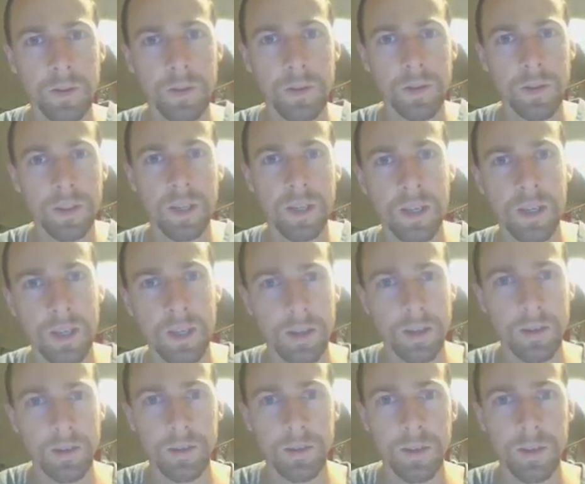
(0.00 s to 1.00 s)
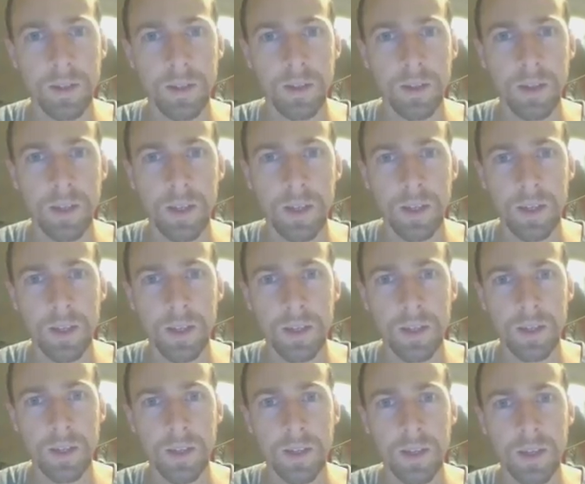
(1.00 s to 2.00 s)
There, and there,
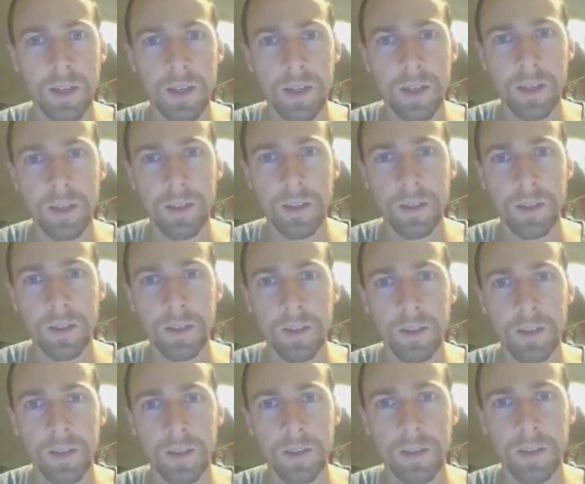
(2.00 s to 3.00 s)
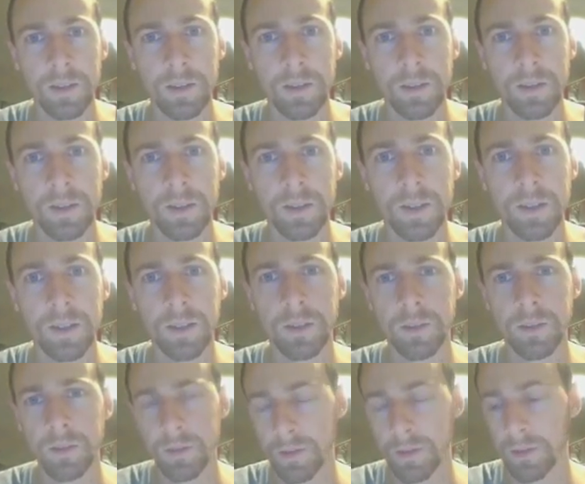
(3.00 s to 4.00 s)
and there, and there, and there.
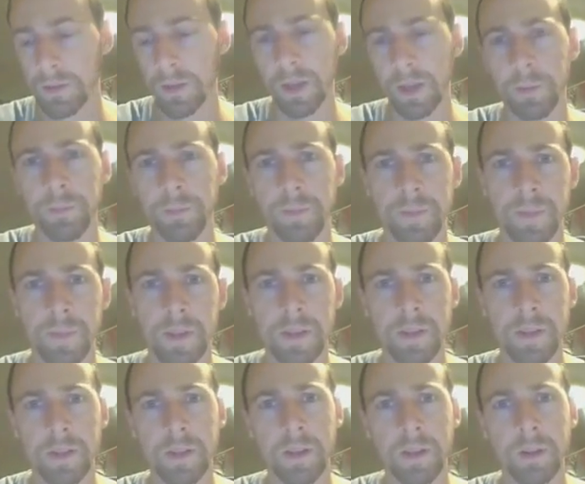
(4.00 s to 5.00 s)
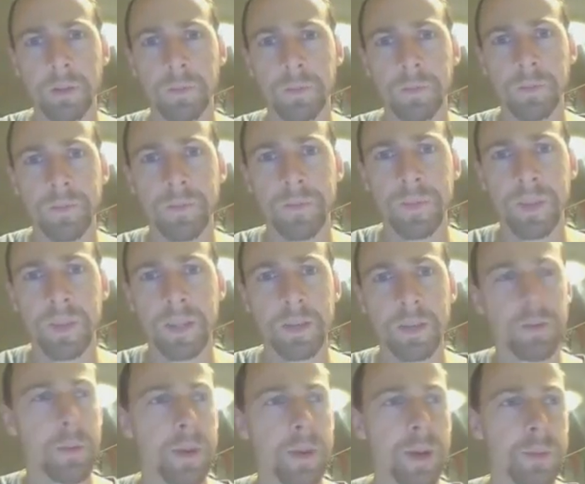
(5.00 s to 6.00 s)
Okay, cool. If
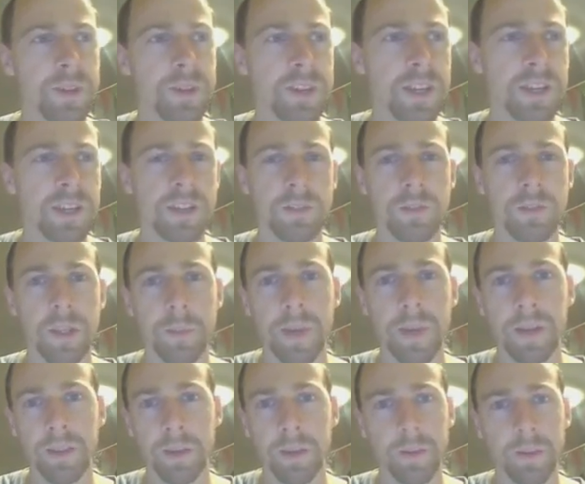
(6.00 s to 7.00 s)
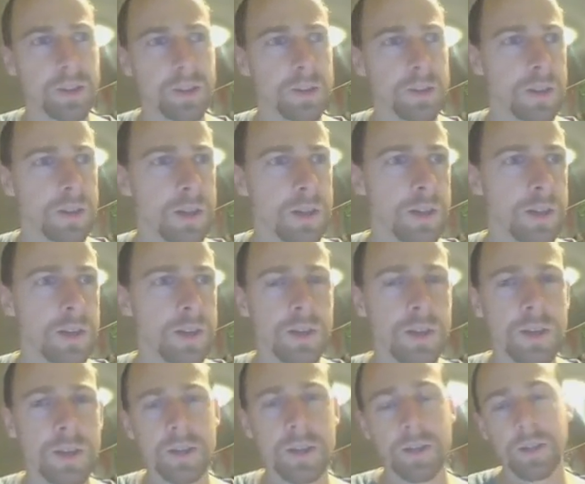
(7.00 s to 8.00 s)
I made a mistake, it doesn't really matter that much.
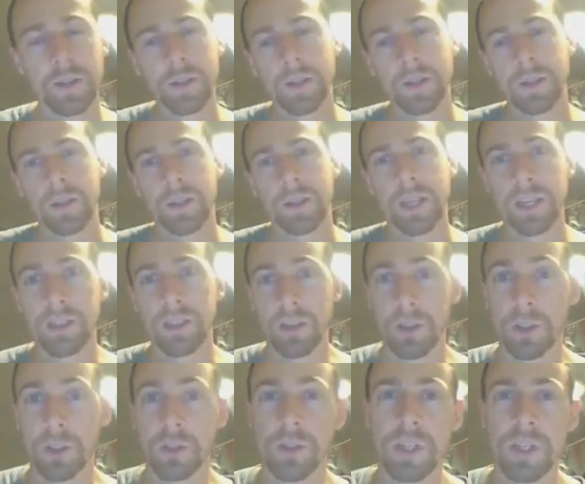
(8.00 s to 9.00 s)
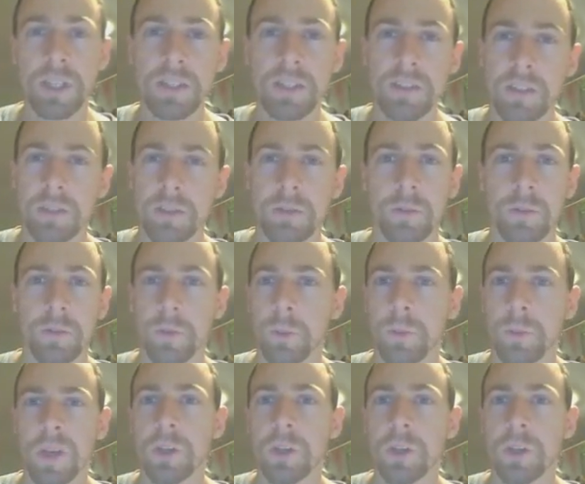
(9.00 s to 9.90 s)
Okay, so the tree is just sort of a